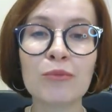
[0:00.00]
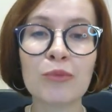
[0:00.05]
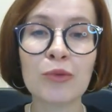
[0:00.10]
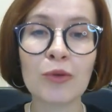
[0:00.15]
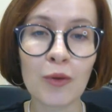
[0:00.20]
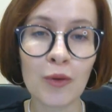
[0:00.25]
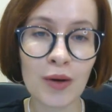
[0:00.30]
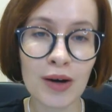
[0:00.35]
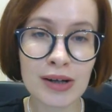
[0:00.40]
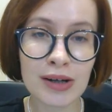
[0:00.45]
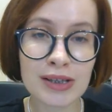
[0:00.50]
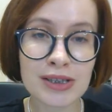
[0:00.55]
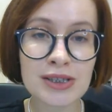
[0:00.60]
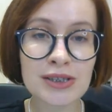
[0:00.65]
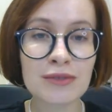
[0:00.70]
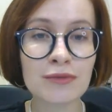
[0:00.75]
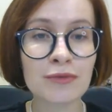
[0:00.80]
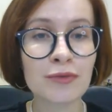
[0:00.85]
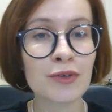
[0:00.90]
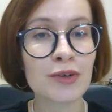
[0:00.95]

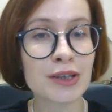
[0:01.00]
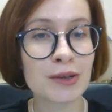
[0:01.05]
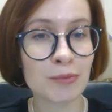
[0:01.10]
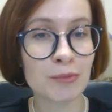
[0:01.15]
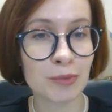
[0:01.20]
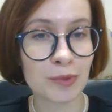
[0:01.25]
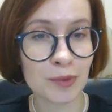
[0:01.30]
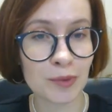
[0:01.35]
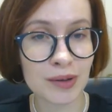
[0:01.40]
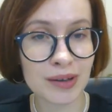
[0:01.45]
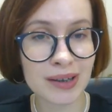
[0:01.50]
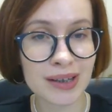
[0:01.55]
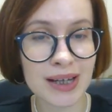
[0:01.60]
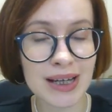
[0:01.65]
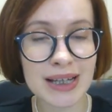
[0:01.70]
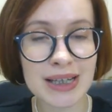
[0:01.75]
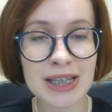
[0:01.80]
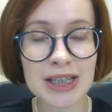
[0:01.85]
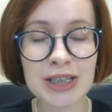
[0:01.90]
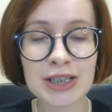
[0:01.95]
blocks for the block
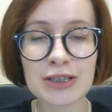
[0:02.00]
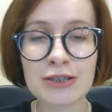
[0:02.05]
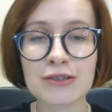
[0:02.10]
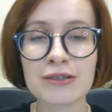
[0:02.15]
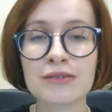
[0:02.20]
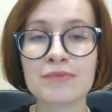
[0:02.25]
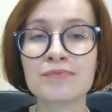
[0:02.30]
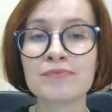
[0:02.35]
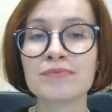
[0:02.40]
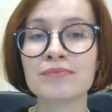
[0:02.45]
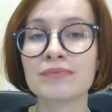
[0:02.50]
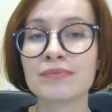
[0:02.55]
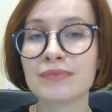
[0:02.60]
editor,